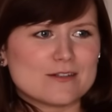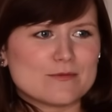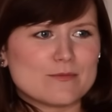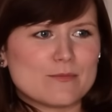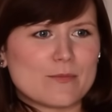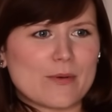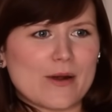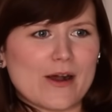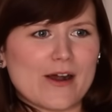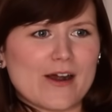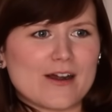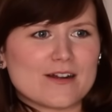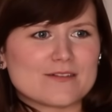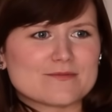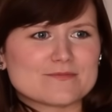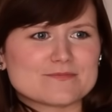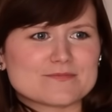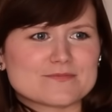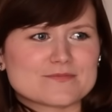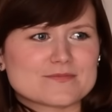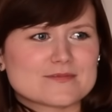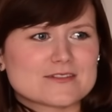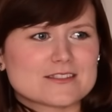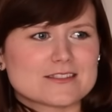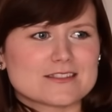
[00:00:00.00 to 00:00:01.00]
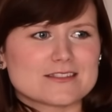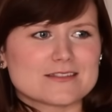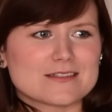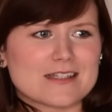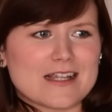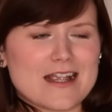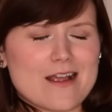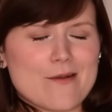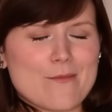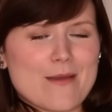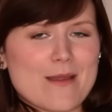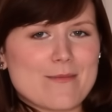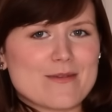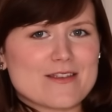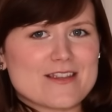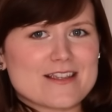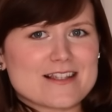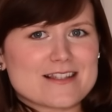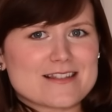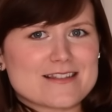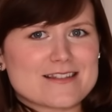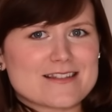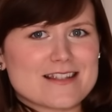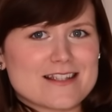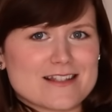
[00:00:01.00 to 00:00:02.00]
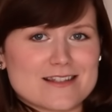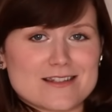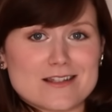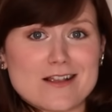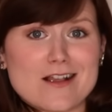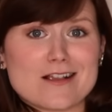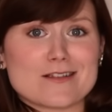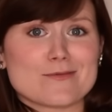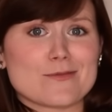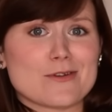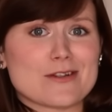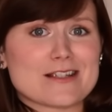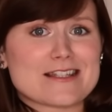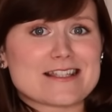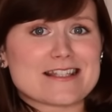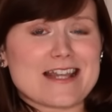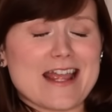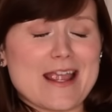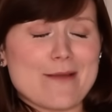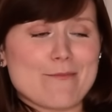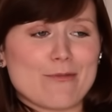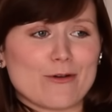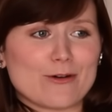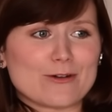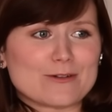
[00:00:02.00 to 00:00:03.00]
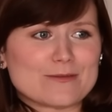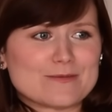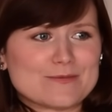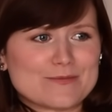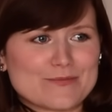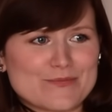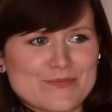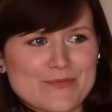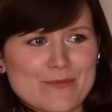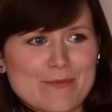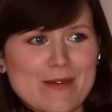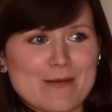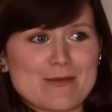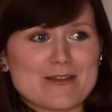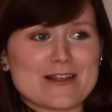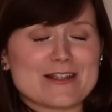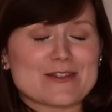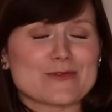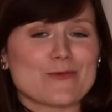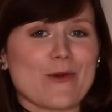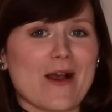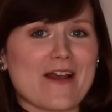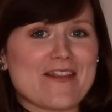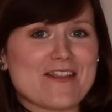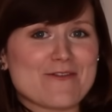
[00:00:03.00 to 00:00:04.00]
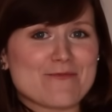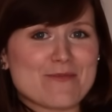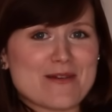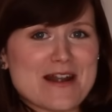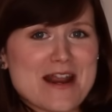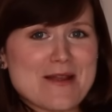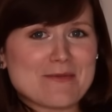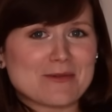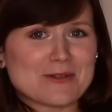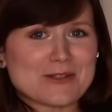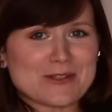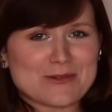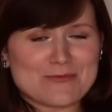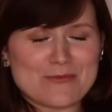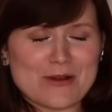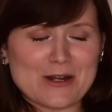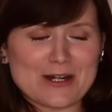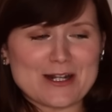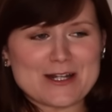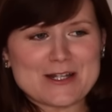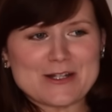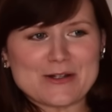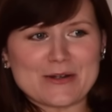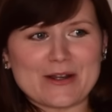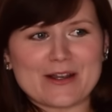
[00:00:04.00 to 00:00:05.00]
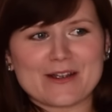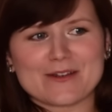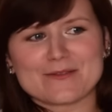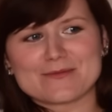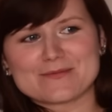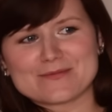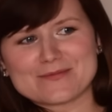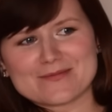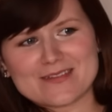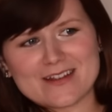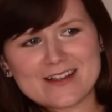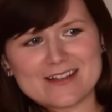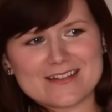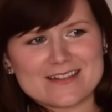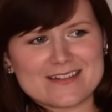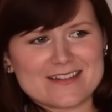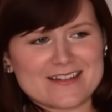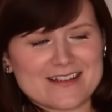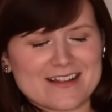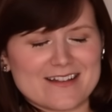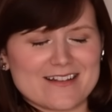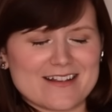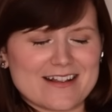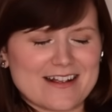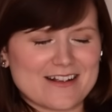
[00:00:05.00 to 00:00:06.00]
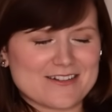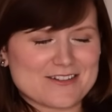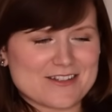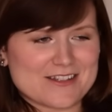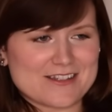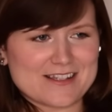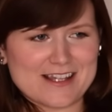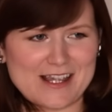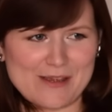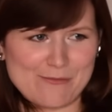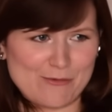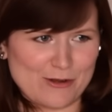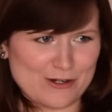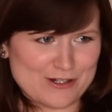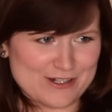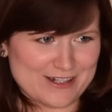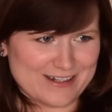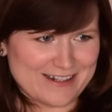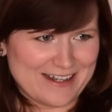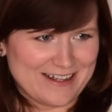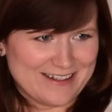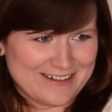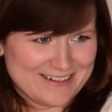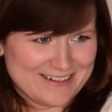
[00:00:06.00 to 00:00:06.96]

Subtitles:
But yeah, maybe this star's more stable. Maybe that's why they've been able to monitor it. I'll just keep watching.